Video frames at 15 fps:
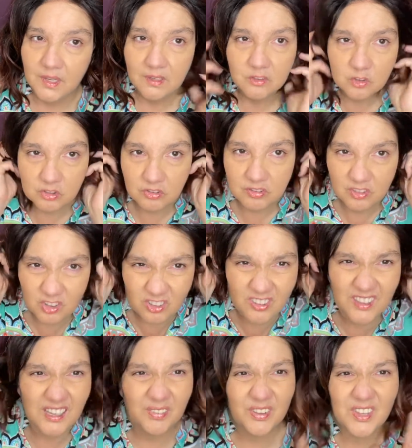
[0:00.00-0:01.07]
Just
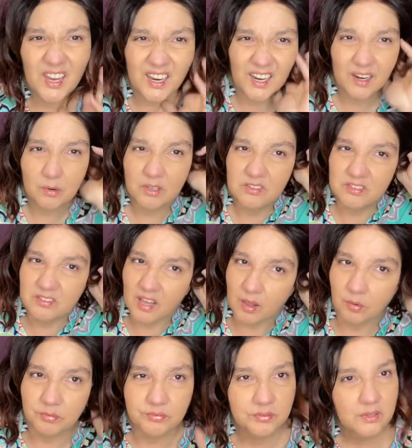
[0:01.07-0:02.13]
even the hair
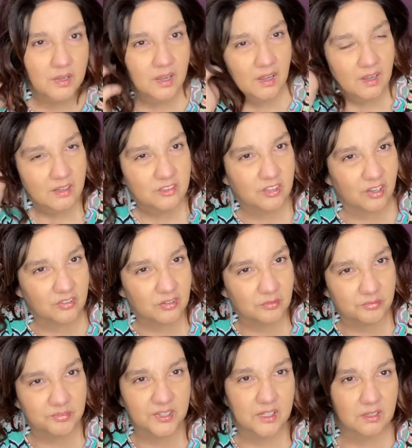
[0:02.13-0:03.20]
itself doesn't
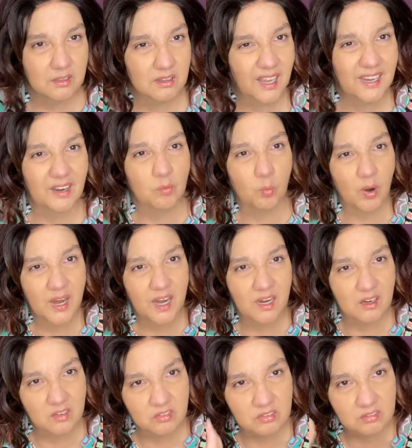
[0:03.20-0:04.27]
feel like it
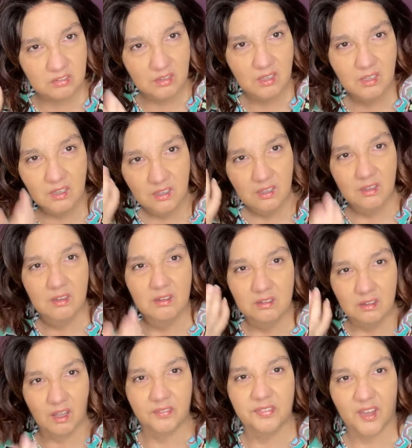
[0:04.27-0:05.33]
weighs
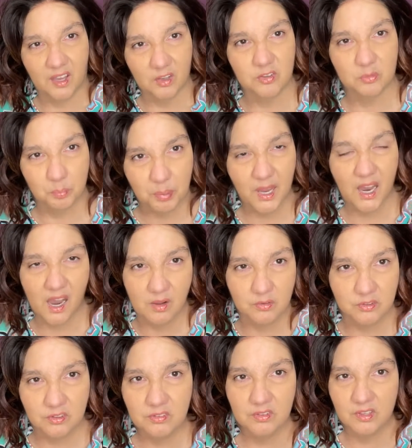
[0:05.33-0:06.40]
1,000
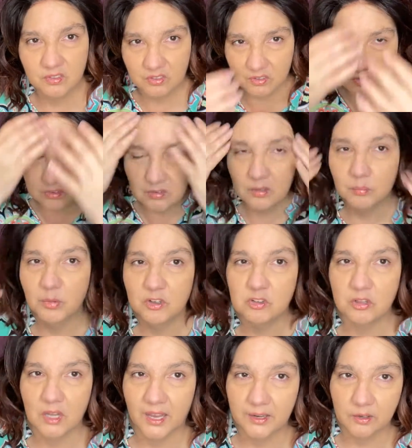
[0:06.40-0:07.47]
pounds. This is a much
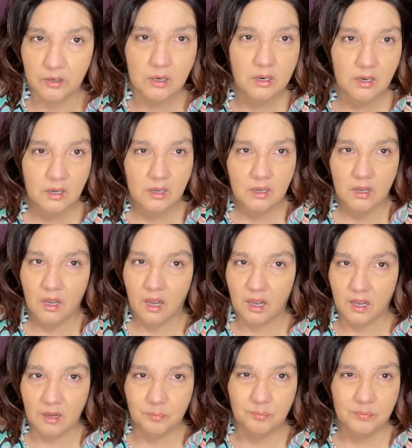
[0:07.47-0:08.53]
lighter
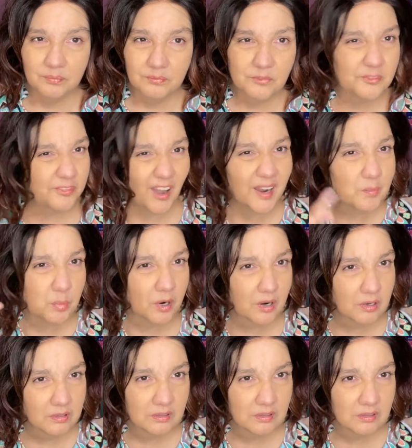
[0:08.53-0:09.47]
fiber.